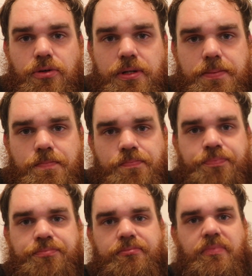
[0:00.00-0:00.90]
do it.
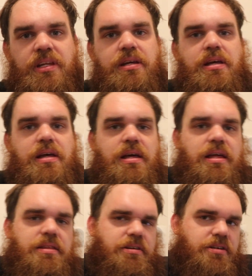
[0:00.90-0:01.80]

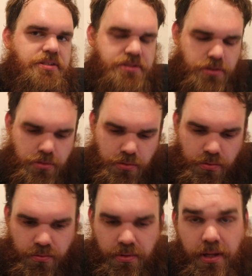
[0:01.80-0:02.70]
And
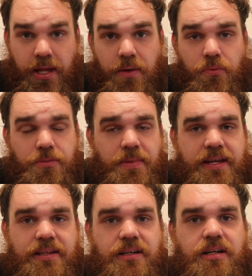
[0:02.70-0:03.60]
also with
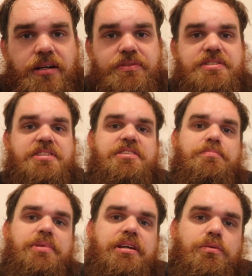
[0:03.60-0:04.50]
my
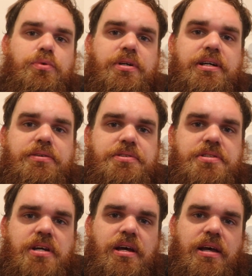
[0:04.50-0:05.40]
resistant band
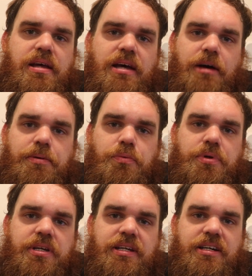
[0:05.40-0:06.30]
workouts, I've been
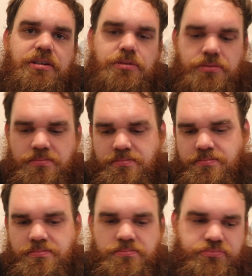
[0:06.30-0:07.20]
working out
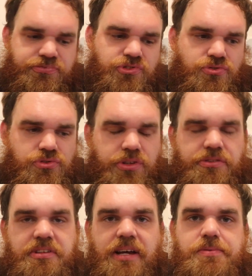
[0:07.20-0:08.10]

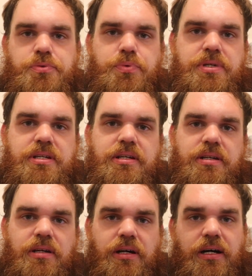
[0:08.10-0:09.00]
3 times a week.
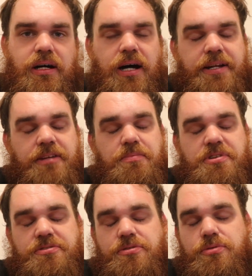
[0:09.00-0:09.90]
I didn't
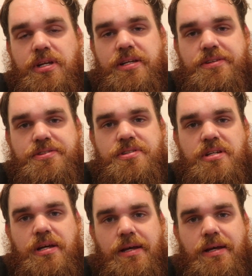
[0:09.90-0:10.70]
miss 2 days